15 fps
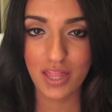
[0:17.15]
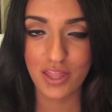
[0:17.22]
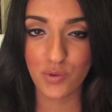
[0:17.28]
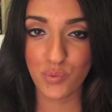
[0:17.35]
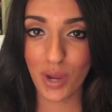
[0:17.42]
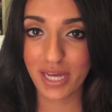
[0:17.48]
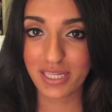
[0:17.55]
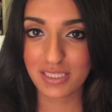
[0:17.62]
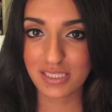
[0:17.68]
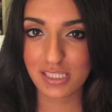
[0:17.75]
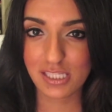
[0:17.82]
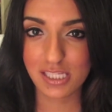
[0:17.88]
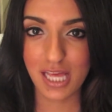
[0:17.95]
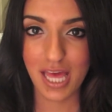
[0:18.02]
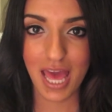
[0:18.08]
the
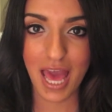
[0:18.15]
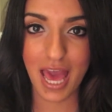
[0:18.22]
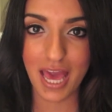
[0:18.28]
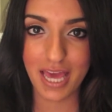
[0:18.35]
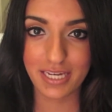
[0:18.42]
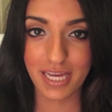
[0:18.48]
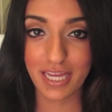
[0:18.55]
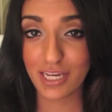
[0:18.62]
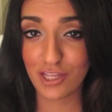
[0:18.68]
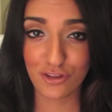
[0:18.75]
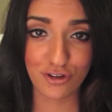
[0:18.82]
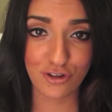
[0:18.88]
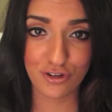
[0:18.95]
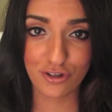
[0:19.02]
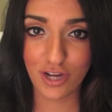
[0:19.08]
reds, and any
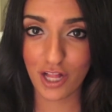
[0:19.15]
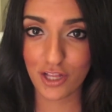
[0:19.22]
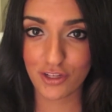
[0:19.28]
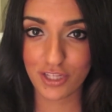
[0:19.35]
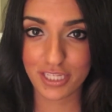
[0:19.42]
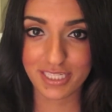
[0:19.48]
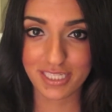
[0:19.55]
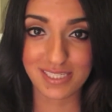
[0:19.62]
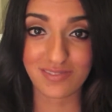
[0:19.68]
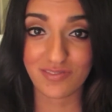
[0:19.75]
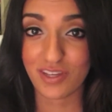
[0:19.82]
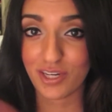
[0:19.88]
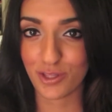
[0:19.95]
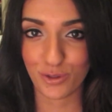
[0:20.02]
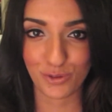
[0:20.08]
other color that doesn't
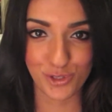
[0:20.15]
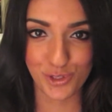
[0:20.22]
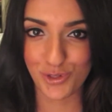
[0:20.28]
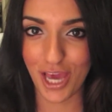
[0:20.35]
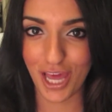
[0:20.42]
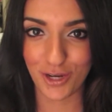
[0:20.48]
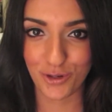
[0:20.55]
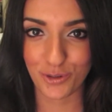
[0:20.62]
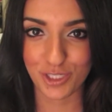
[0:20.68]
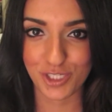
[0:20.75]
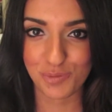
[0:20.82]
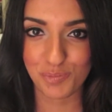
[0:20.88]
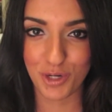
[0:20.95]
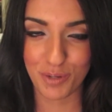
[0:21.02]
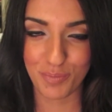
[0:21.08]
fit in those two categories, pretty